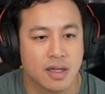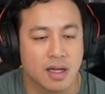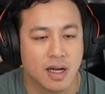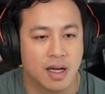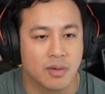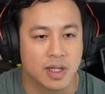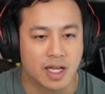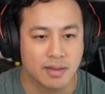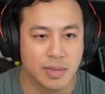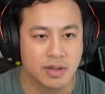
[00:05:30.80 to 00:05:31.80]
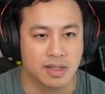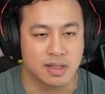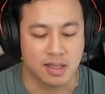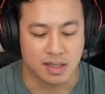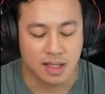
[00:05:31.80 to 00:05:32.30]
What kind of mode is
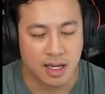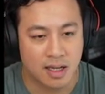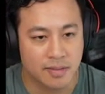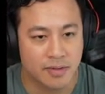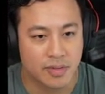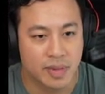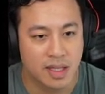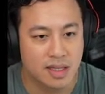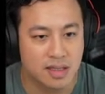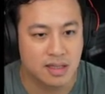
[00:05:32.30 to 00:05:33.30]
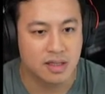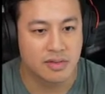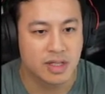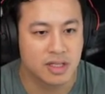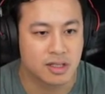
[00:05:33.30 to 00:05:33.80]
this? For me, this is the
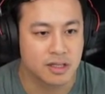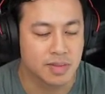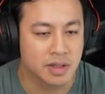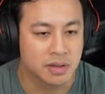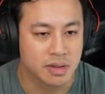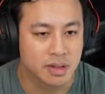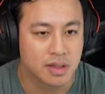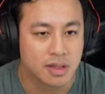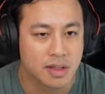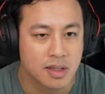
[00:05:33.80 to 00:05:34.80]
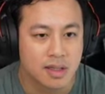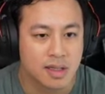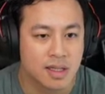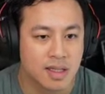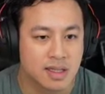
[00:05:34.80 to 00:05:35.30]
research mode.
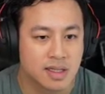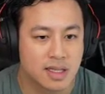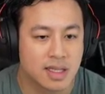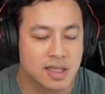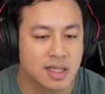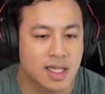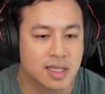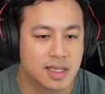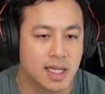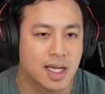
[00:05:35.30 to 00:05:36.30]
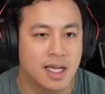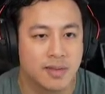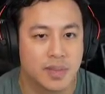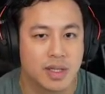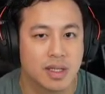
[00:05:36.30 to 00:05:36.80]
This is a
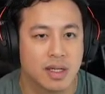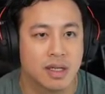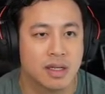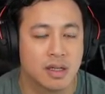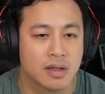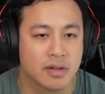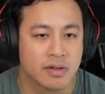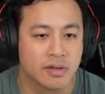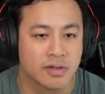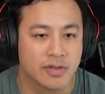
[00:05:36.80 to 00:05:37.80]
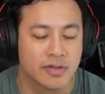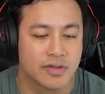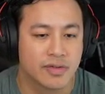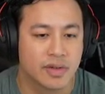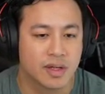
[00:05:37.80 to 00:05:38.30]
type of,
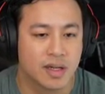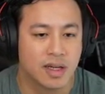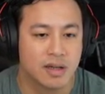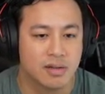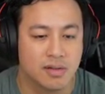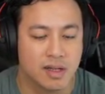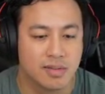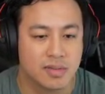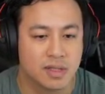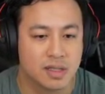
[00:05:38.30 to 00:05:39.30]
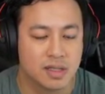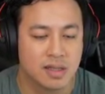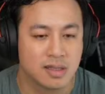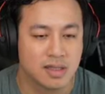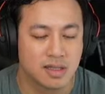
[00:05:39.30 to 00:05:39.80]
for now,
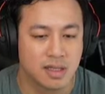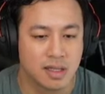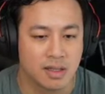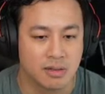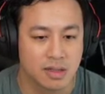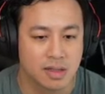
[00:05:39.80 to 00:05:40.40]
this is just a note.